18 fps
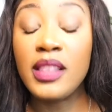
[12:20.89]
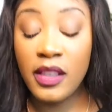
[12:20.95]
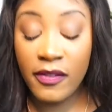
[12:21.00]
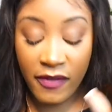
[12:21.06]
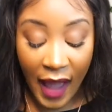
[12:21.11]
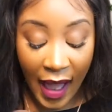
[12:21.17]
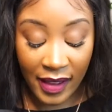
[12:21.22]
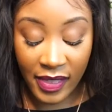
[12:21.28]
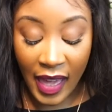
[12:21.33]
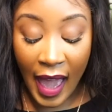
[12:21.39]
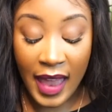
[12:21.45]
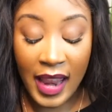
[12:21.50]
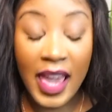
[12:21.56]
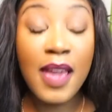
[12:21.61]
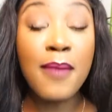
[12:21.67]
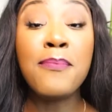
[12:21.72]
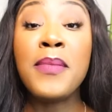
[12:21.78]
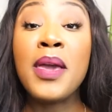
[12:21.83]
The fact that
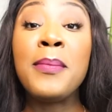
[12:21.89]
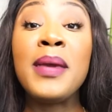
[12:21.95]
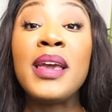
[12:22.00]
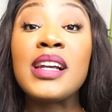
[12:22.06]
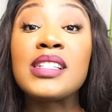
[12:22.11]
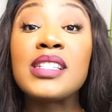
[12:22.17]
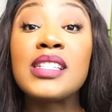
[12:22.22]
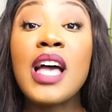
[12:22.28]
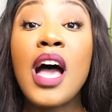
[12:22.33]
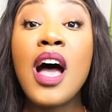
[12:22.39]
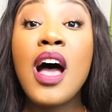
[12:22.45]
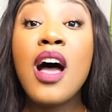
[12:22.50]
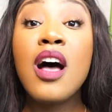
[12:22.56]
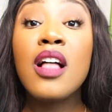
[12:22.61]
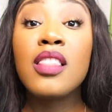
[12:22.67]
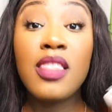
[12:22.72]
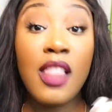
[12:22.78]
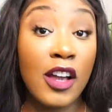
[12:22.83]
it mimics
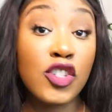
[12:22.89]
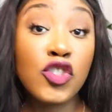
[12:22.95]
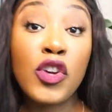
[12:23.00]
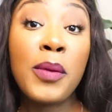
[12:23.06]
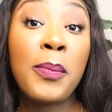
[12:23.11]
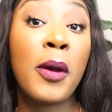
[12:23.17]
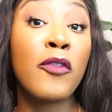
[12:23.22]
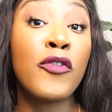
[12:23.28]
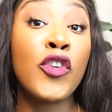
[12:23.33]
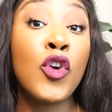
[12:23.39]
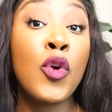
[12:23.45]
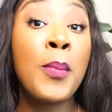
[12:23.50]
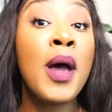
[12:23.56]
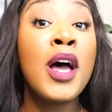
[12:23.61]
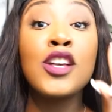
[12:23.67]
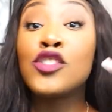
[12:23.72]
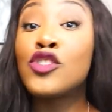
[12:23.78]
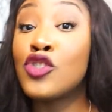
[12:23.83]
luxury
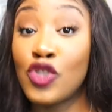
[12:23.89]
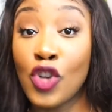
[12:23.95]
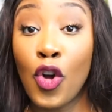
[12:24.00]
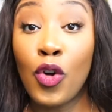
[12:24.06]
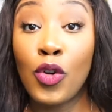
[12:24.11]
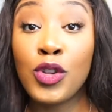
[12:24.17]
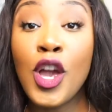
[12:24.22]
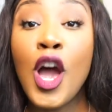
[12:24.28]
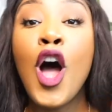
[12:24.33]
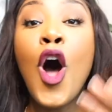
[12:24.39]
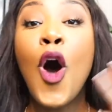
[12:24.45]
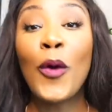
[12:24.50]
perfume, sold.